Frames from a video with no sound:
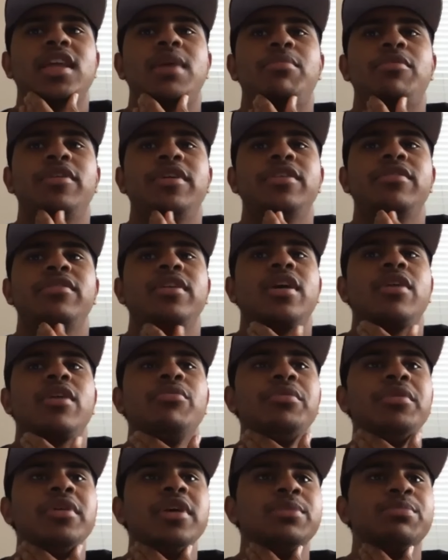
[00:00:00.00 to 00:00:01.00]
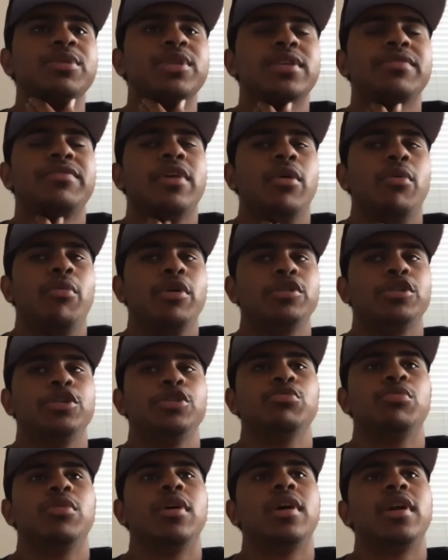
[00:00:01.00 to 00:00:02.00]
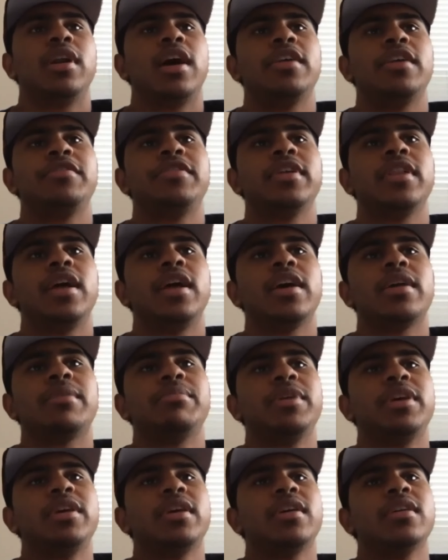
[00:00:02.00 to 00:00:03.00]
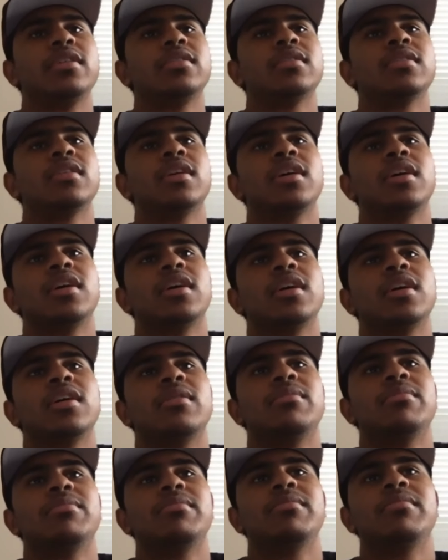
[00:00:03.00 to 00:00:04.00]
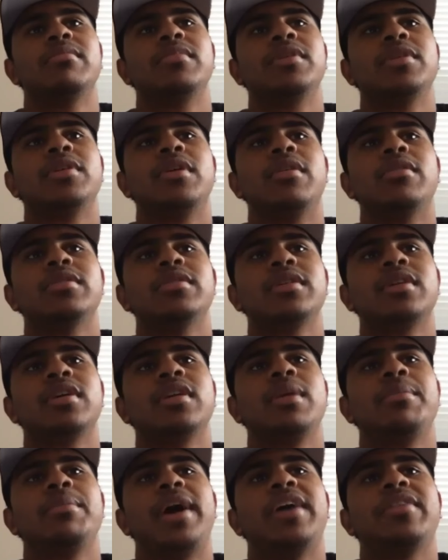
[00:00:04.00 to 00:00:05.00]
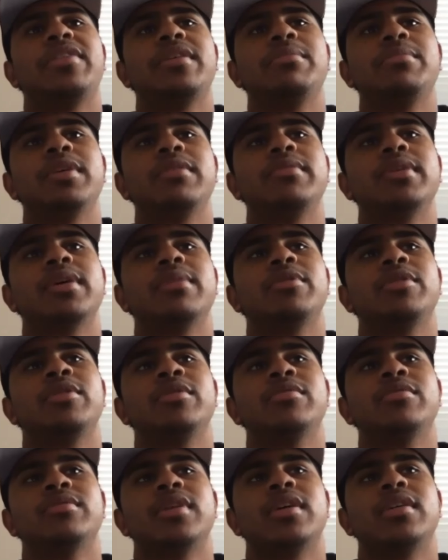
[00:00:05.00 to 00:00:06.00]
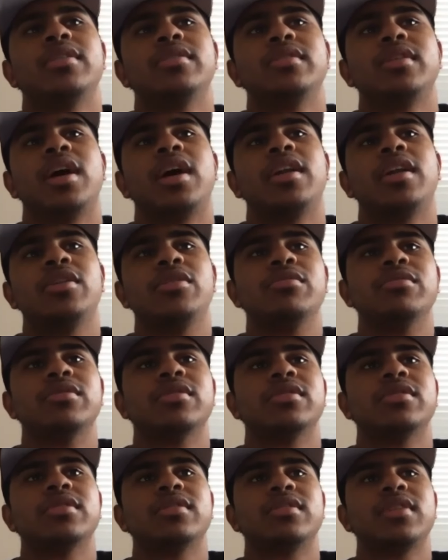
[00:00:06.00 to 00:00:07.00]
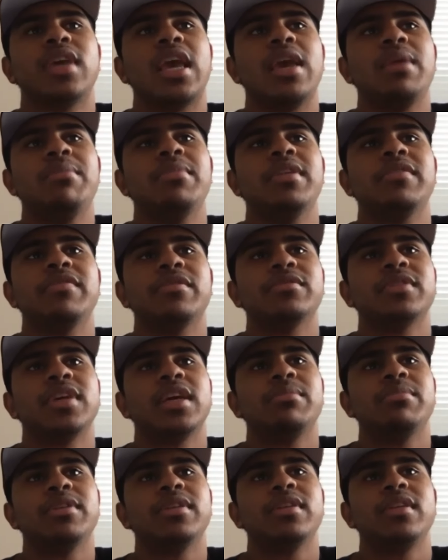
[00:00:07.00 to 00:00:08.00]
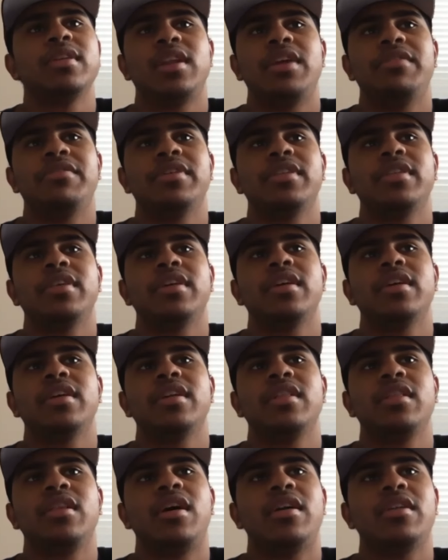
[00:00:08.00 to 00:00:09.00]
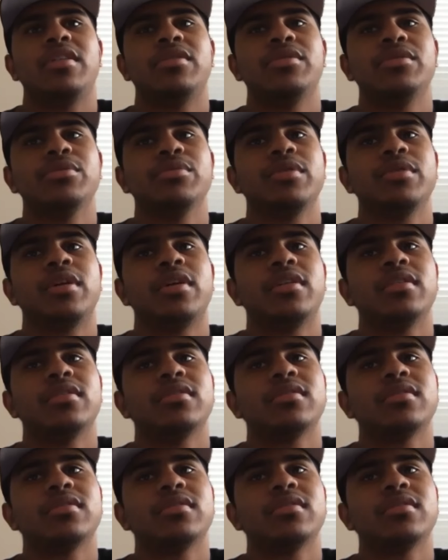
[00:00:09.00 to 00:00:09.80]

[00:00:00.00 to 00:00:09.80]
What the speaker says: point, you can get really specific on what you want. I feel like because it's a good and a bad thing. BMW kind of uses the same infotainment and everything in a lot of their newer cars.